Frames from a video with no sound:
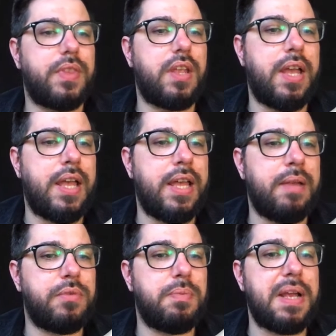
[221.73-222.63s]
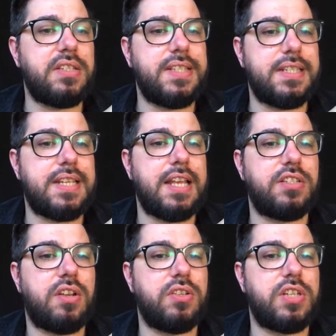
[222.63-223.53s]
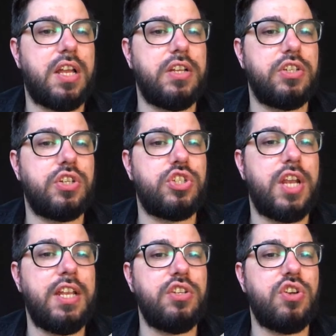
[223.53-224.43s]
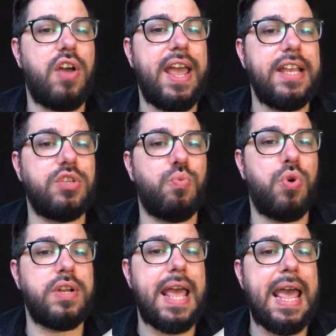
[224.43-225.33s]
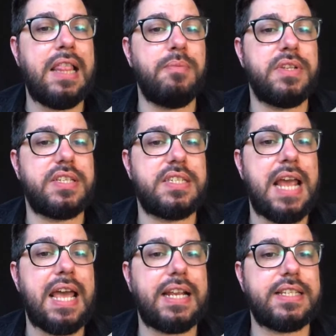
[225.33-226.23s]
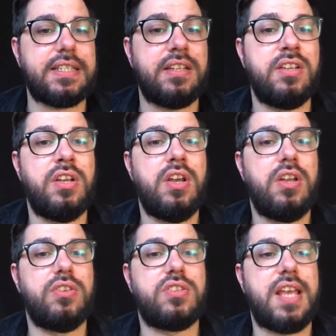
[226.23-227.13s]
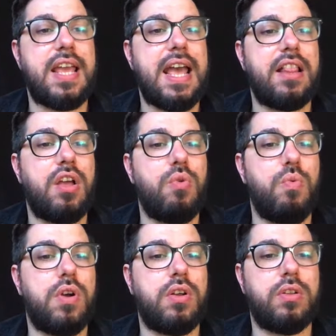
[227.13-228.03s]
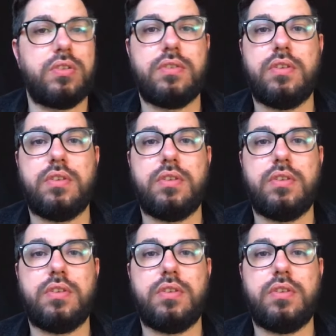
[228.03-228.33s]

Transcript: To pass this test on the challenge, change your H1 elements text to say hello world.